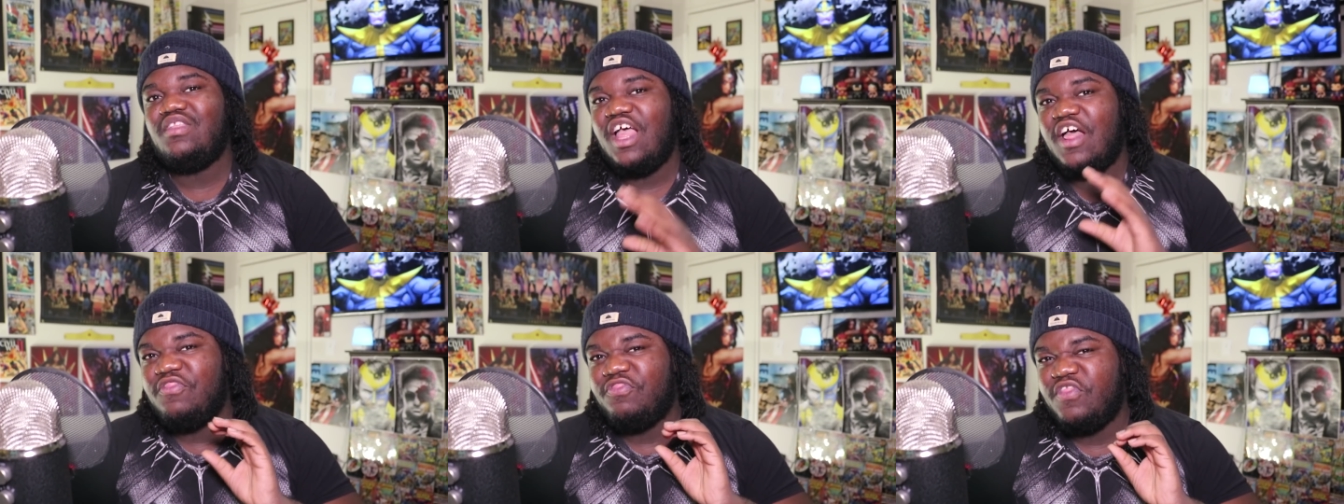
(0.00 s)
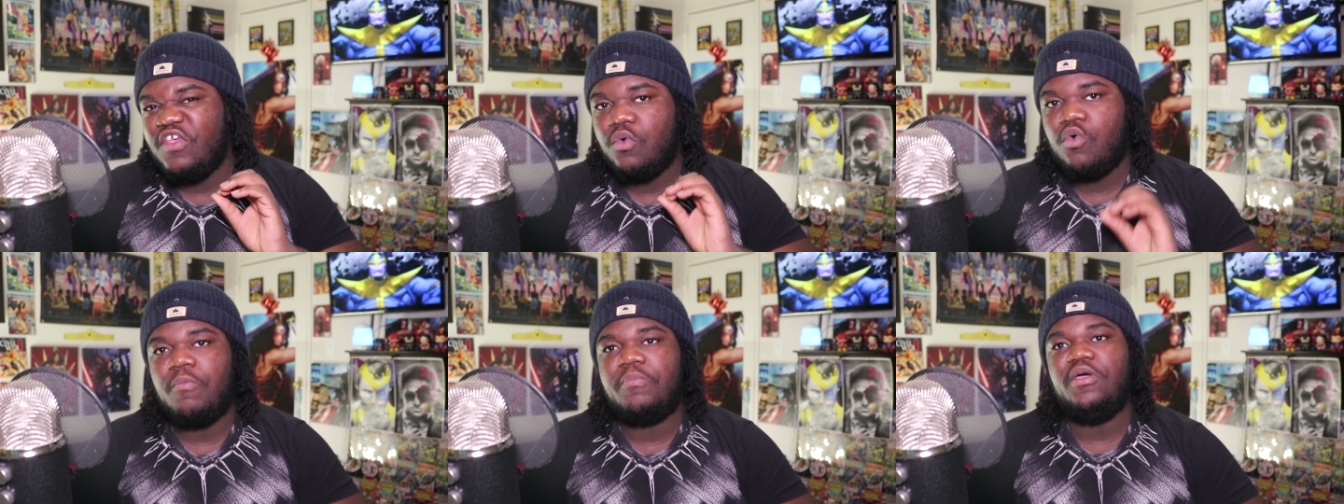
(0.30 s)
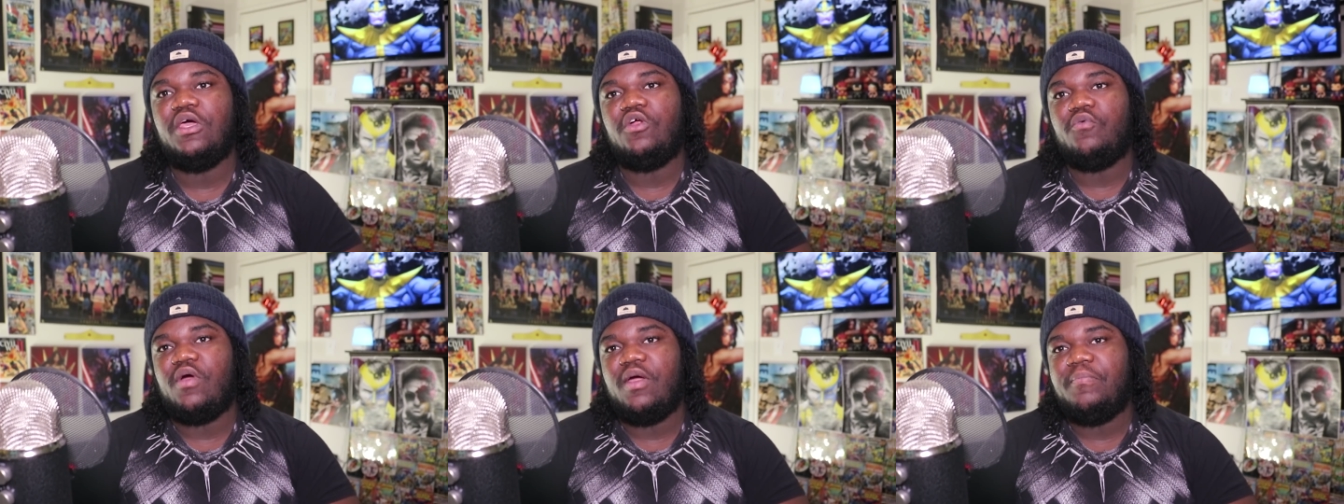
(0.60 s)
I think we'll
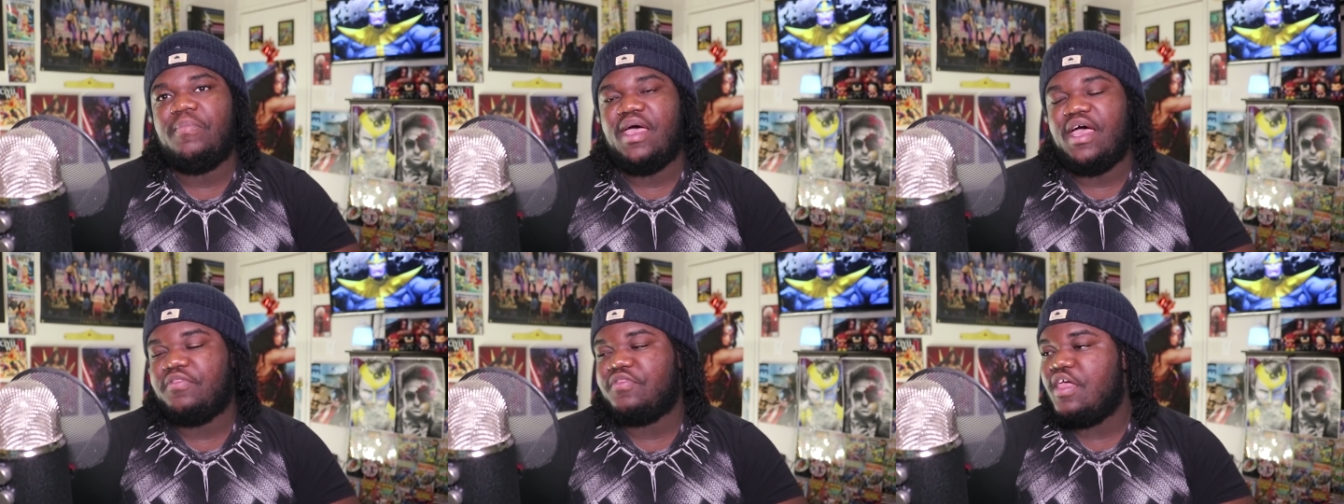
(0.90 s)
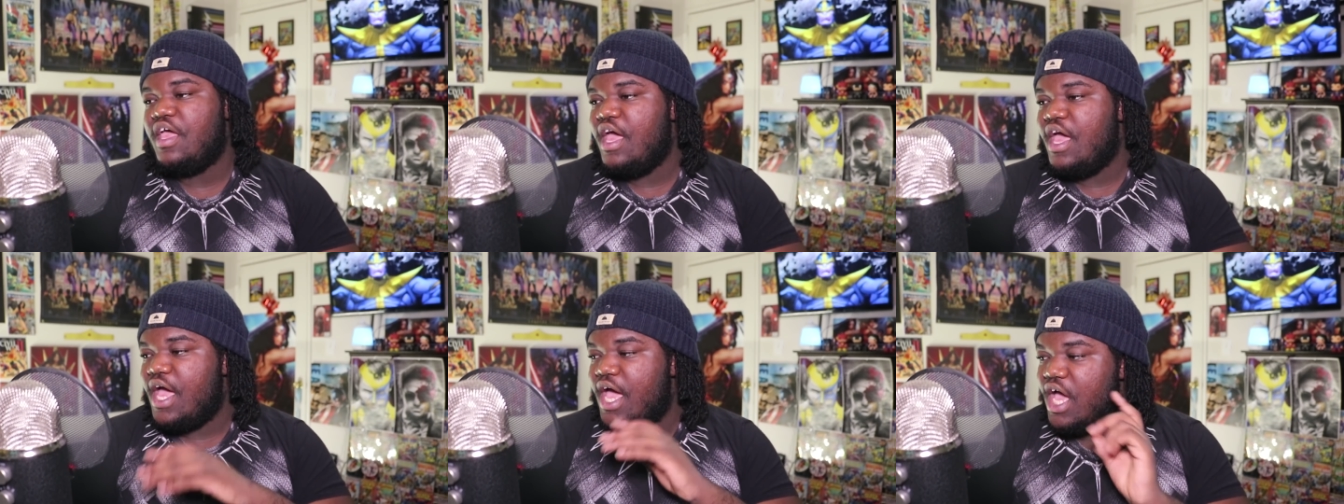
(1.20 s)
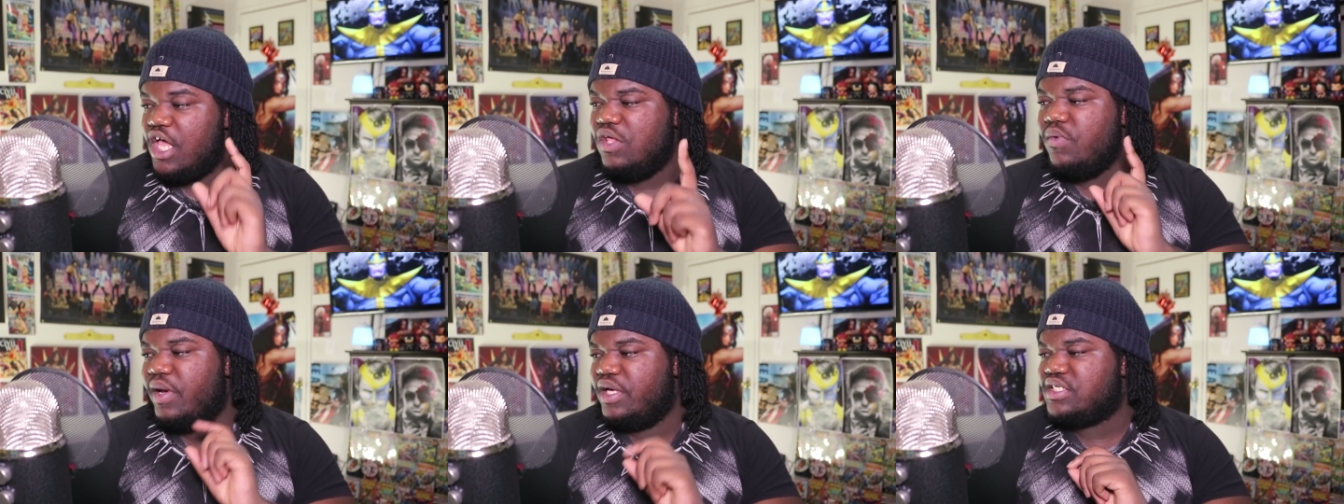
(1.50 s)
be on the right path.
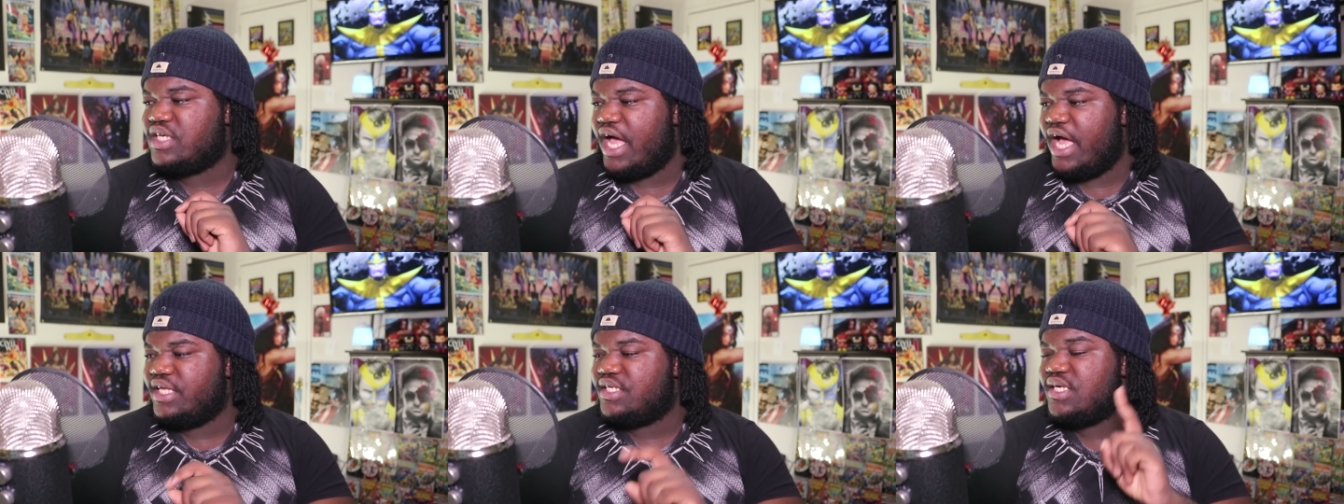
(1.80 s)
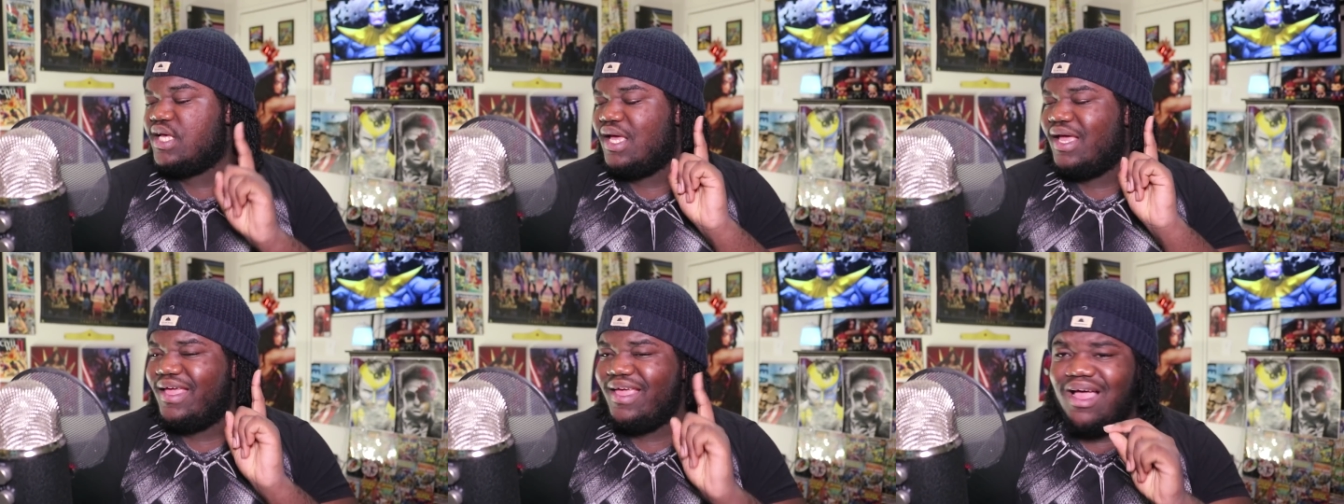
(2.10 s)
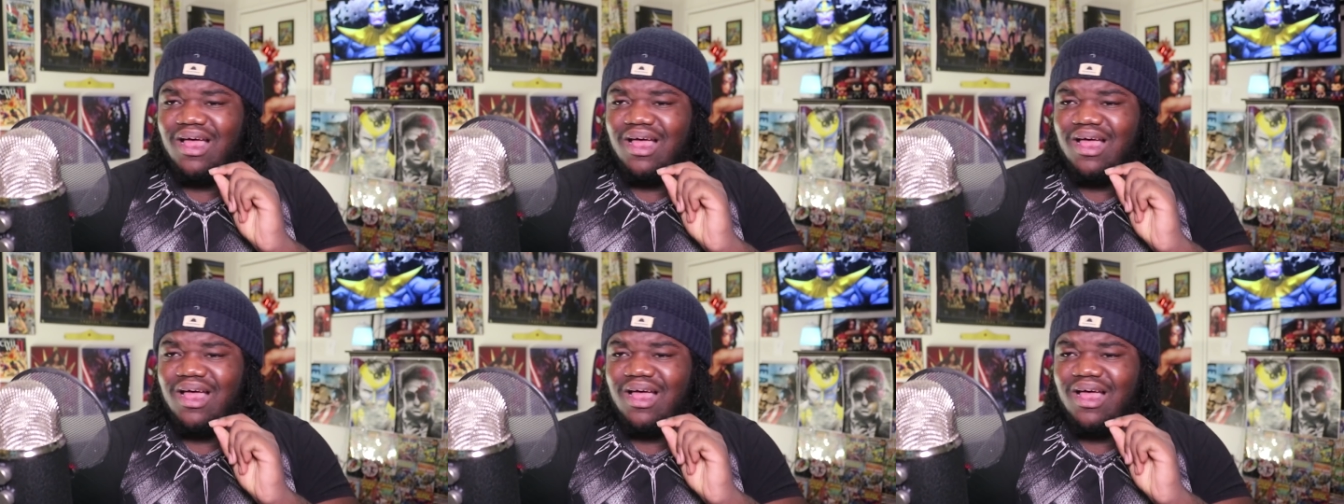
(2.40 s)
Anyways, guys,